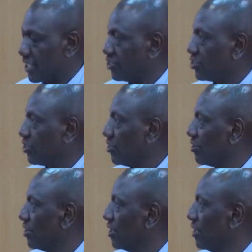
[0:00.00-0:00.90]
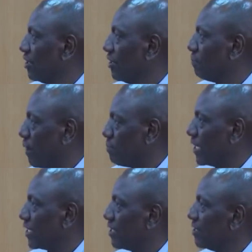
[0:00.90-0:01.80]
essential
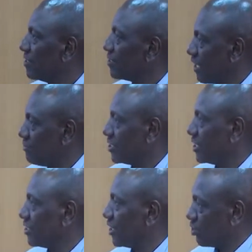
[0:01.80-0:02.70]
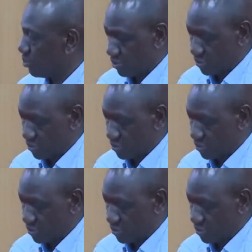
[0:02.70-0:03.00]
public services and